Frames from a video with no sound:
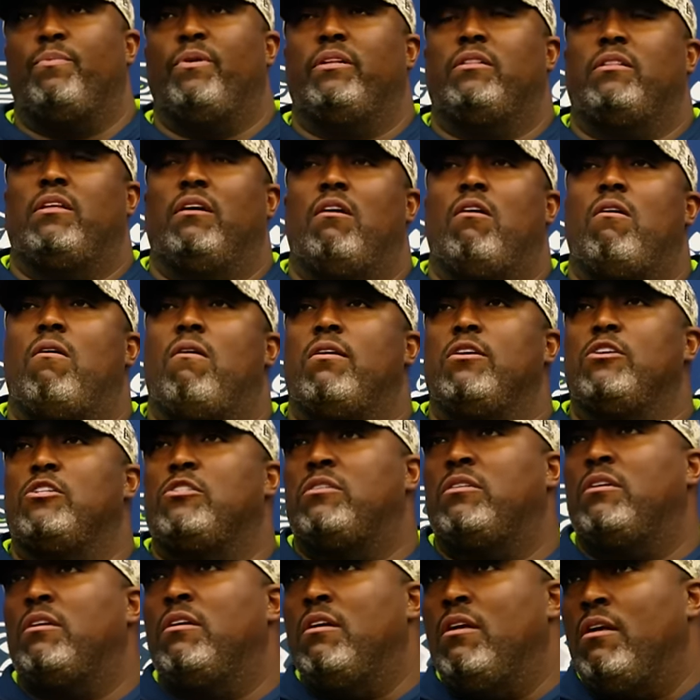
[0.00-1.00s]
but the
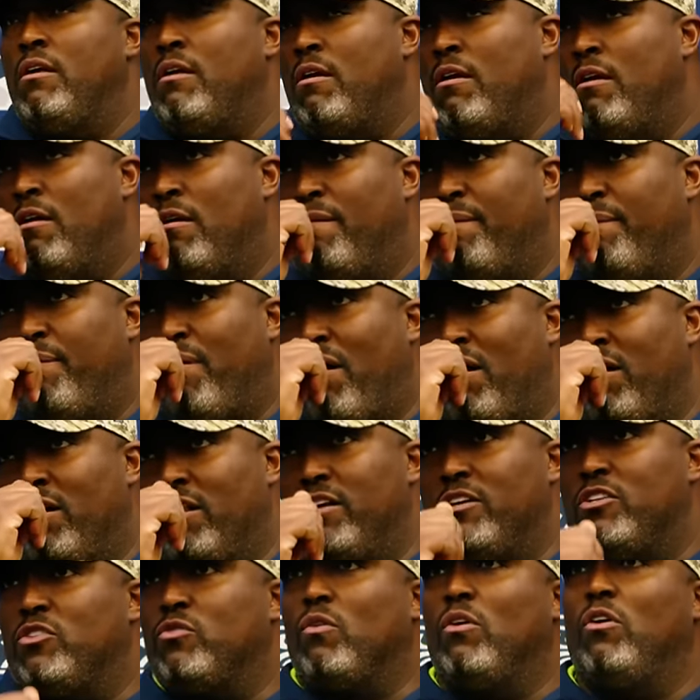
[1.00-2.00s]
hardest part
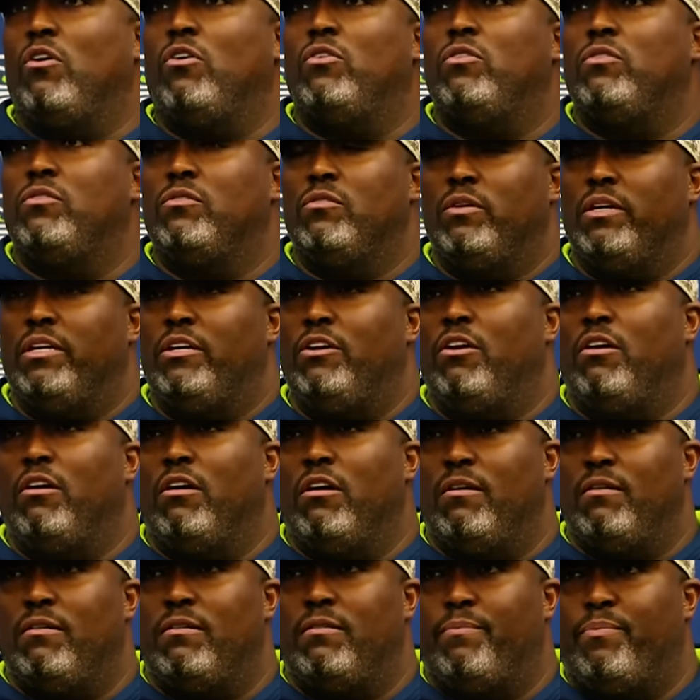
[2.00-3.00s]
of this role. When
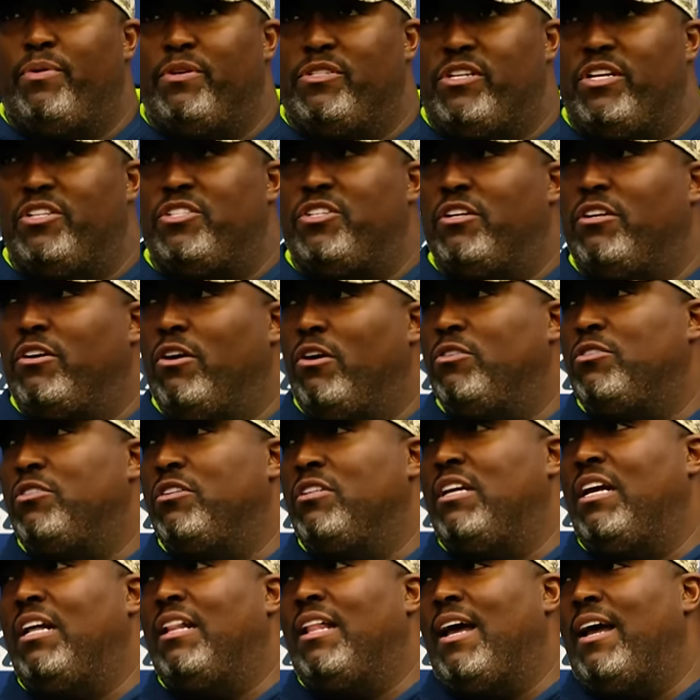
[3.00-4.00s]
you're a position coach,
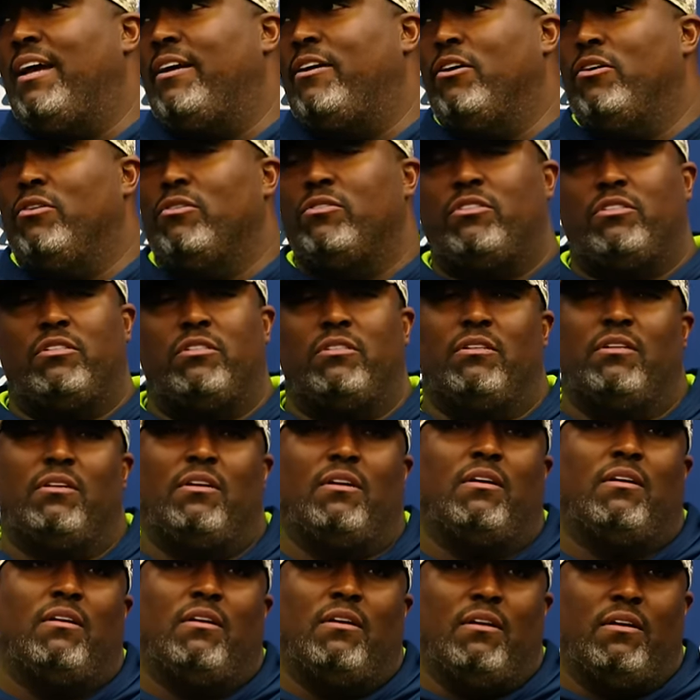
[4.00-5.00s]
a D line coach,
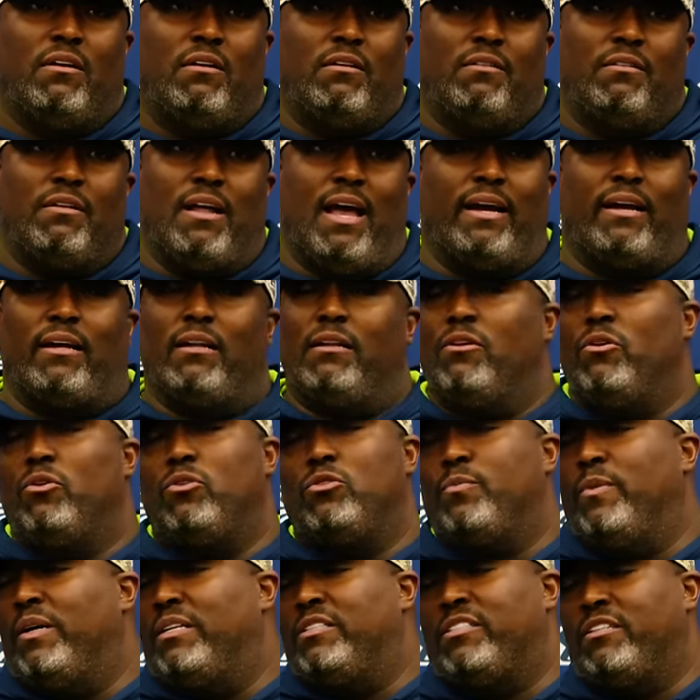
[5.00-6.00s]
I could
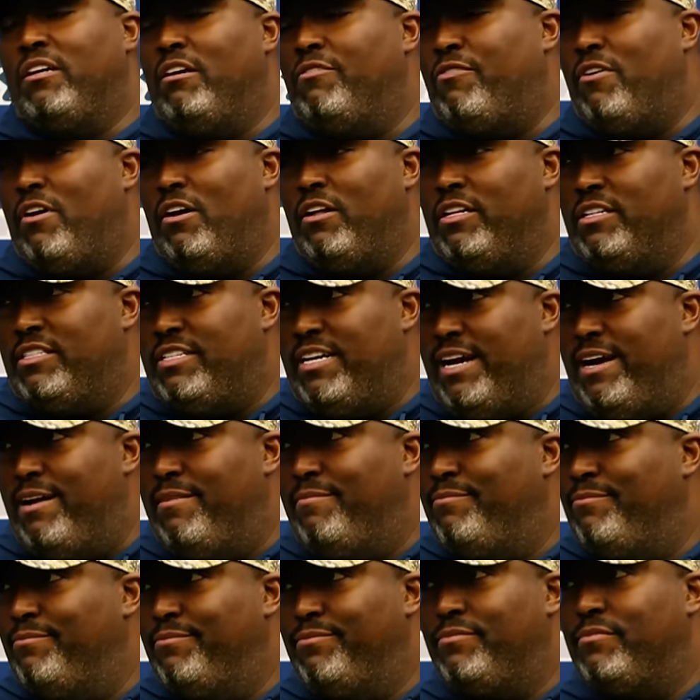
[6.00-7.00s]
lose my stuff all the
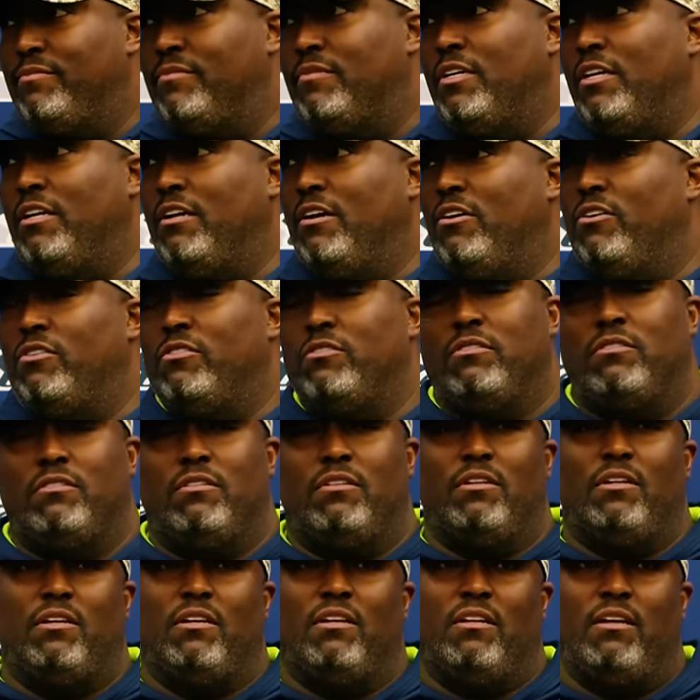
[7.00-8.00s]
time, you know,
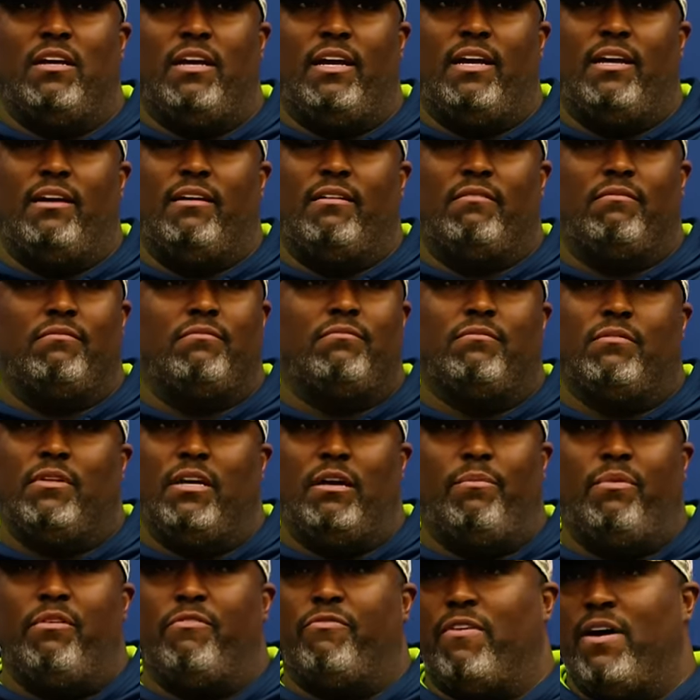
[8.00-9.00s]
and
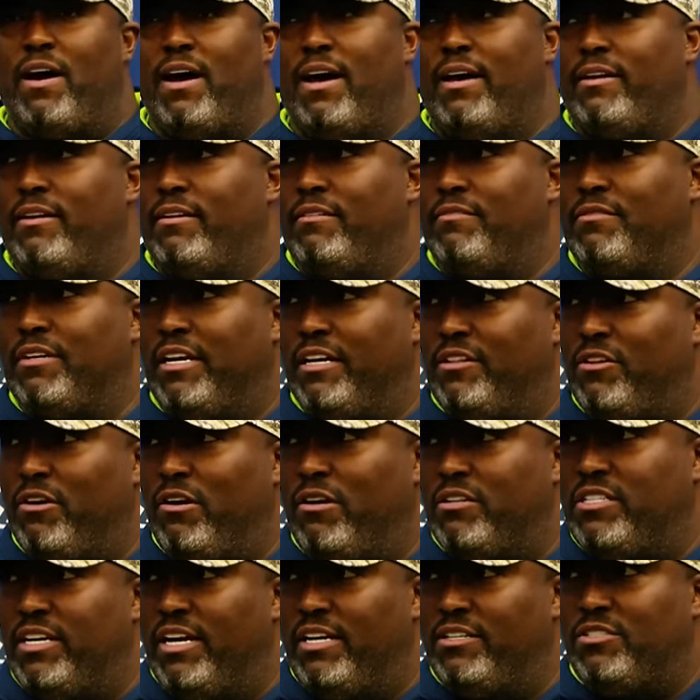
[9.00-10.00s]
it'd be fine and get
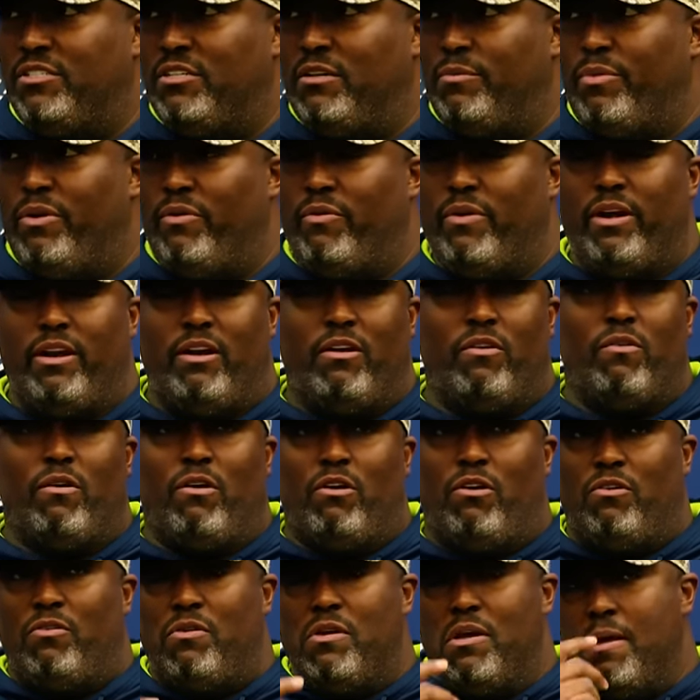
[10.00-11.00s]
their attention and be ready to
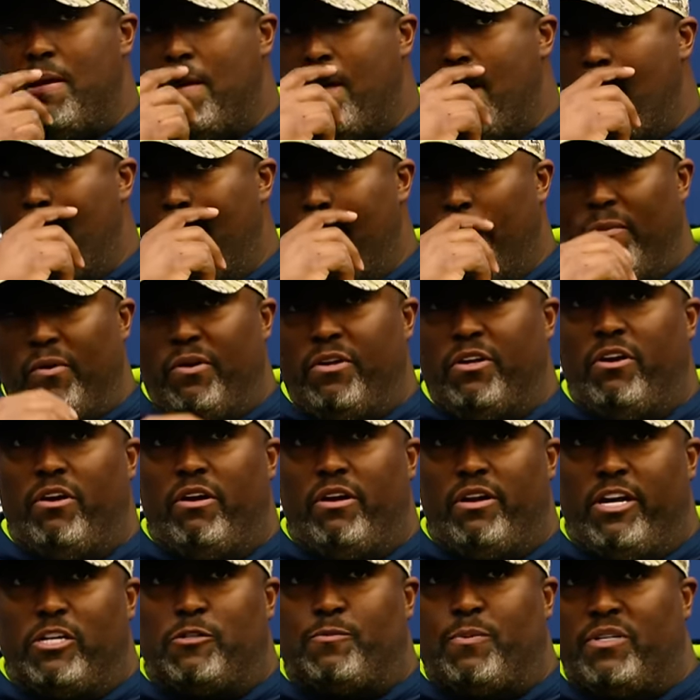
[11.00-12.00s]
roll. When
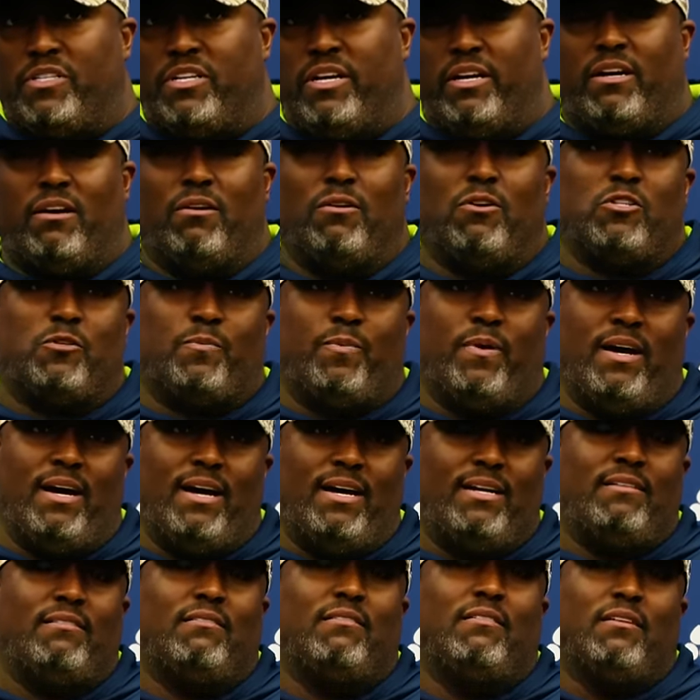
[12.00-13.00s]
you're in this particular
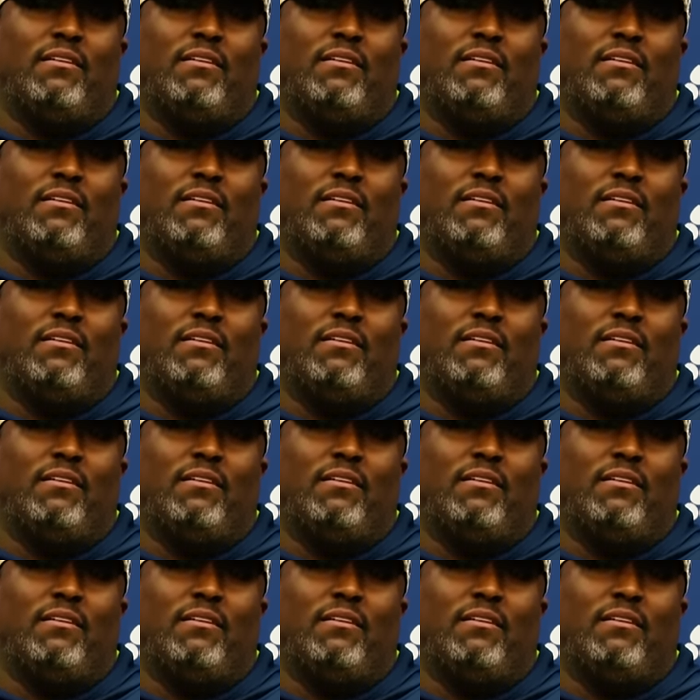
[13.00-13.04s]
spot,